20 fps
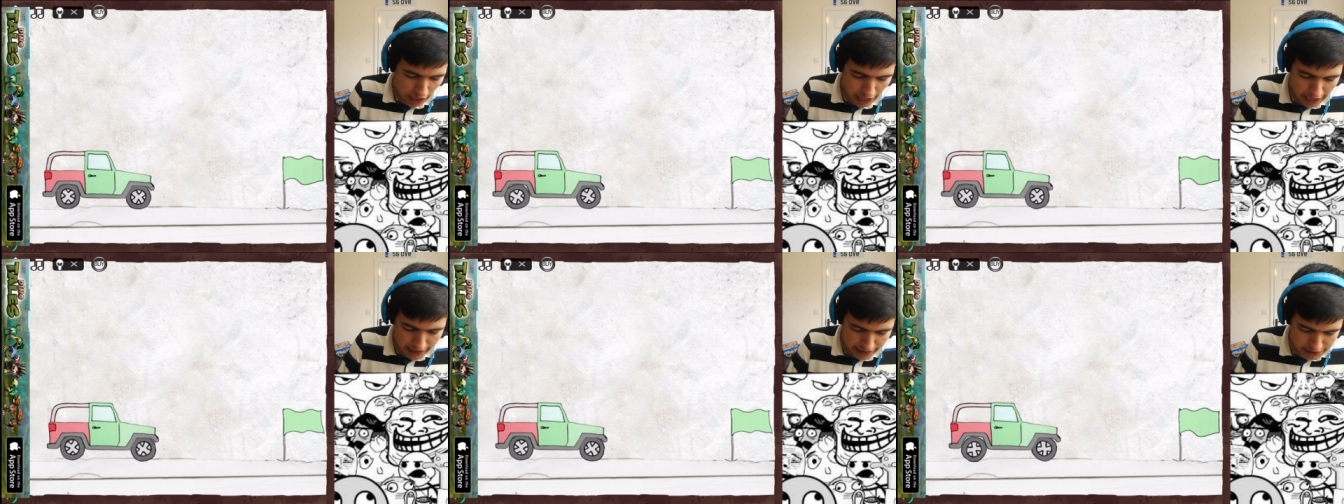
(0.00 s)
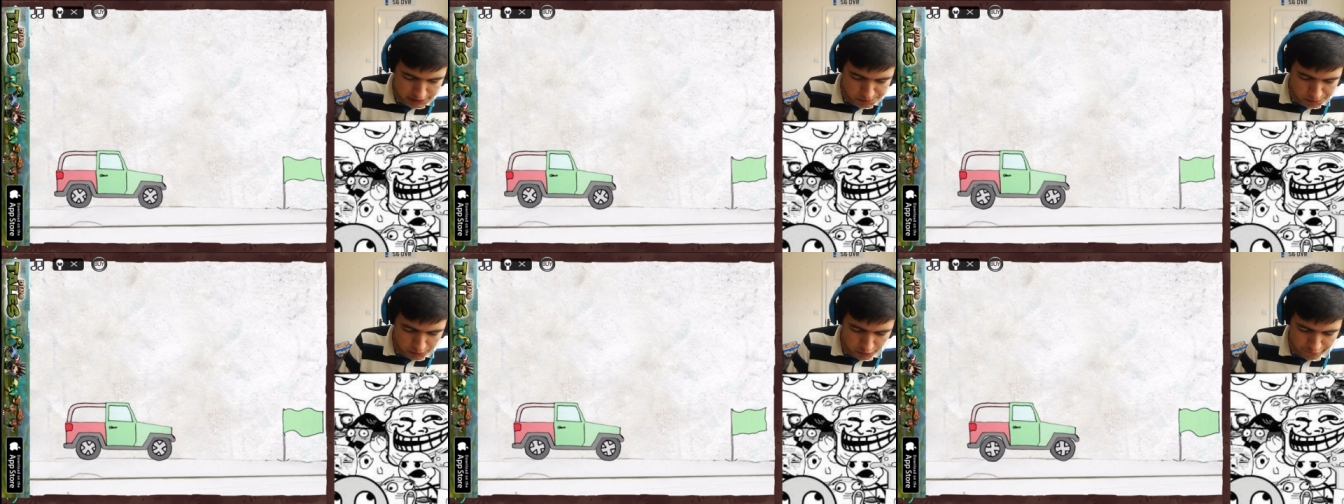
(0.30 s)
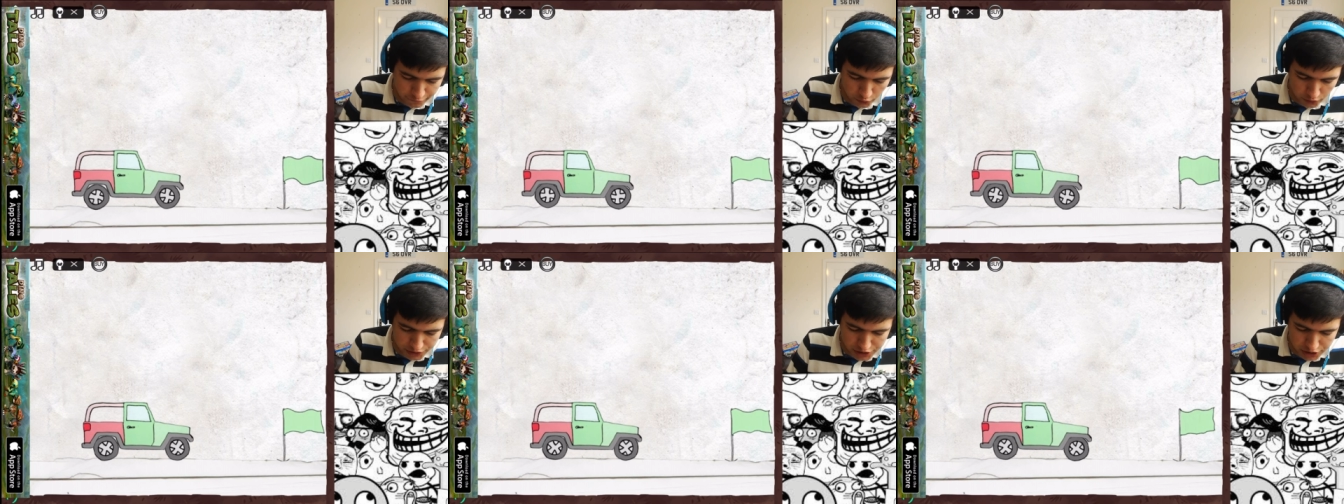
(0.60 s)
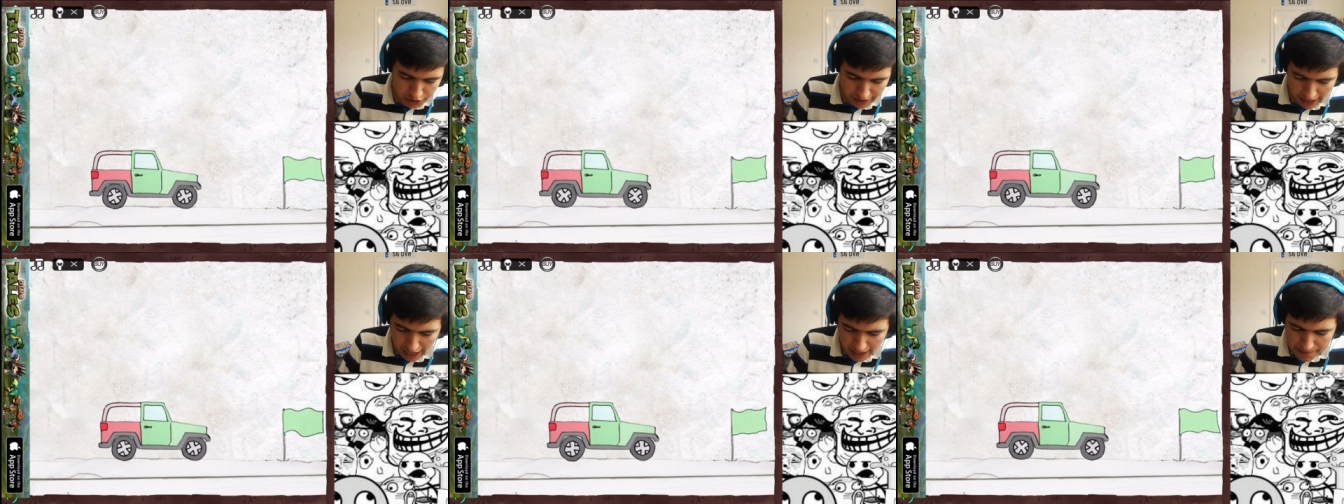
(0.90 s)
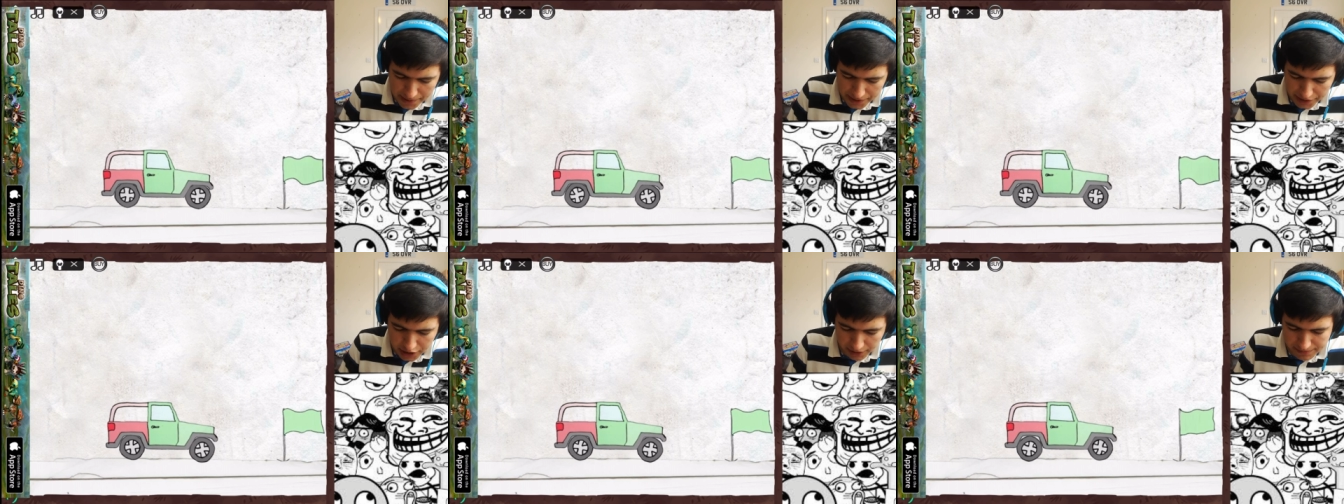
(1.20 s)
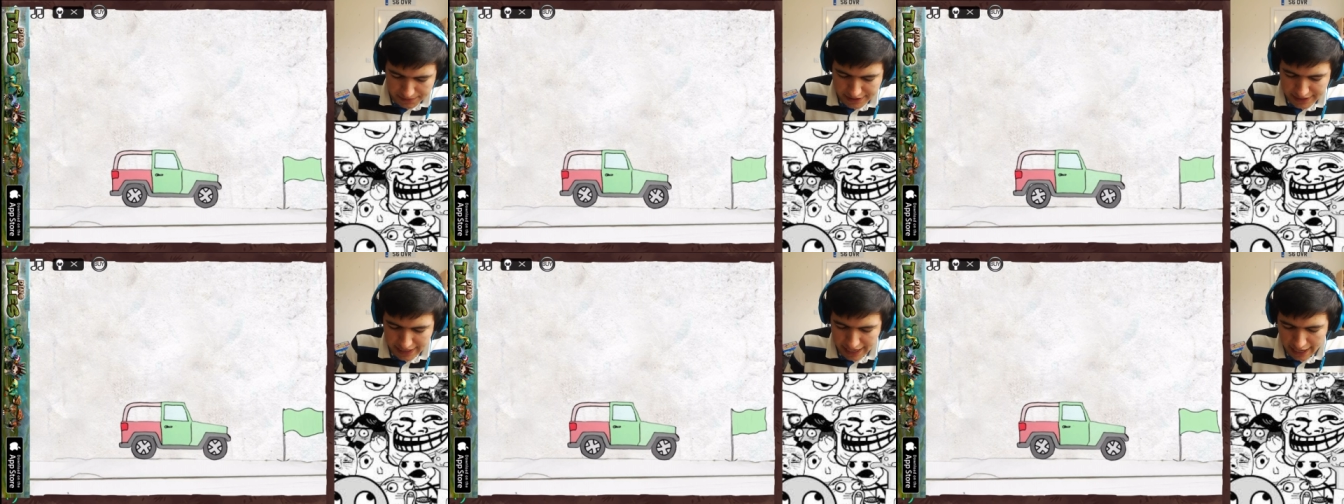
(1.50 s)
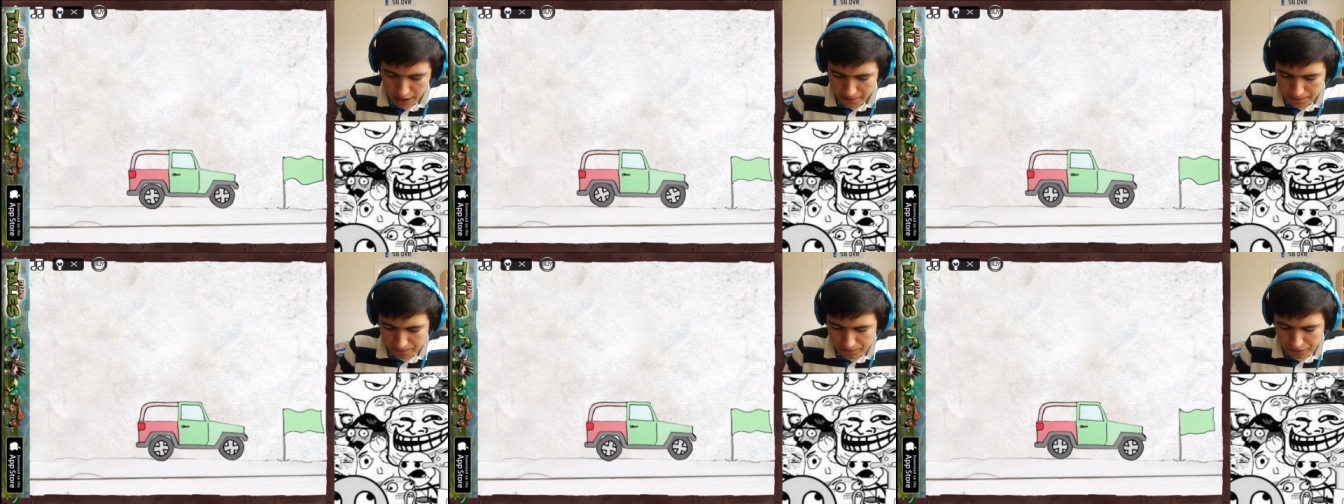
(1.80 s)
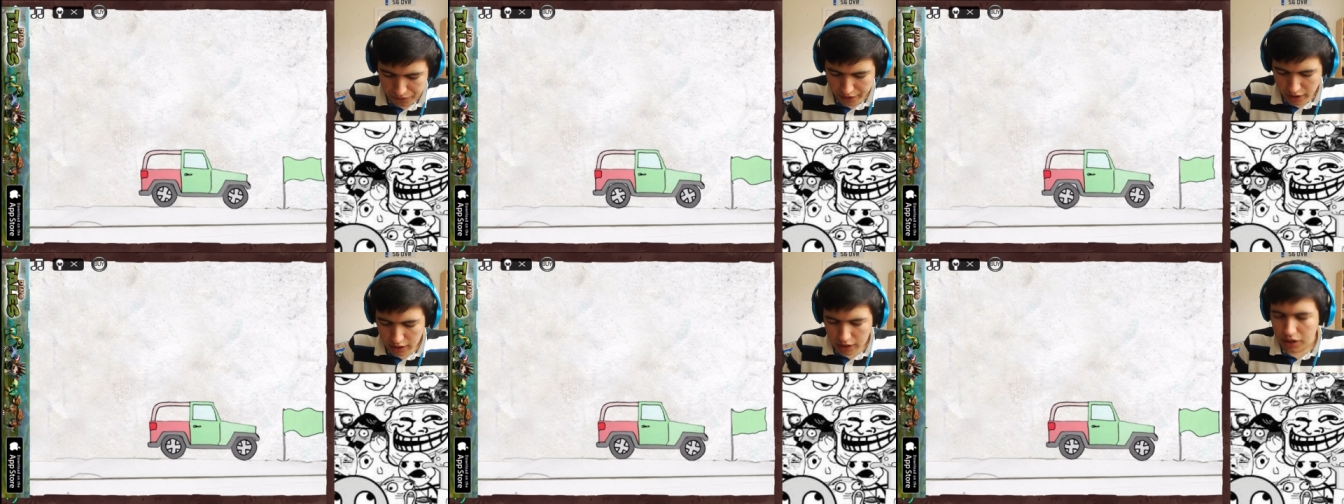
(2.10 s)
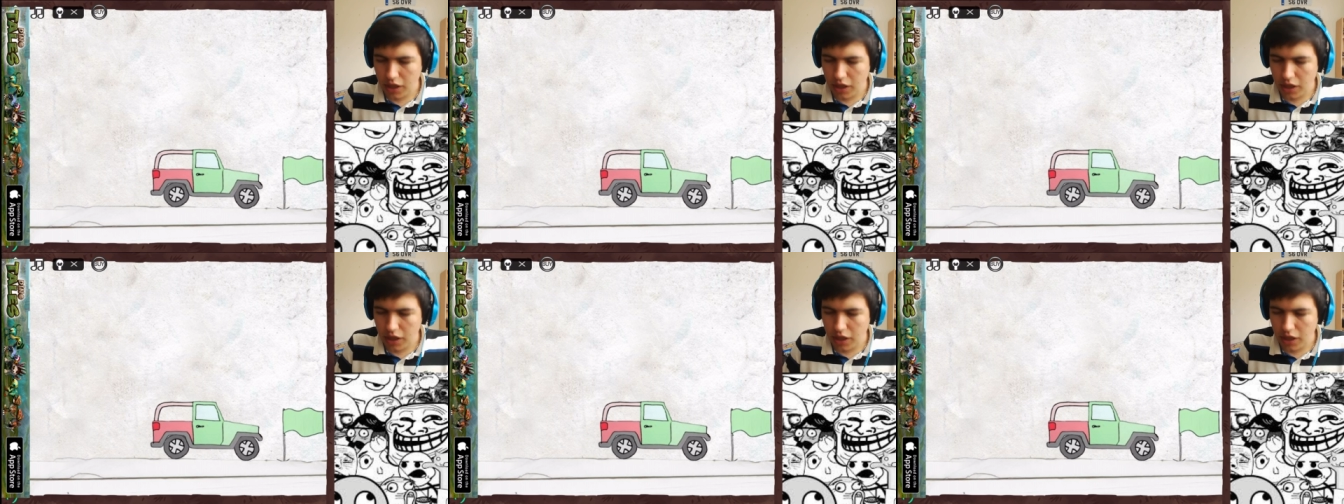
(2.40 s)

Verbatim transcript: Alright, let's move forward. So the hammer comes down.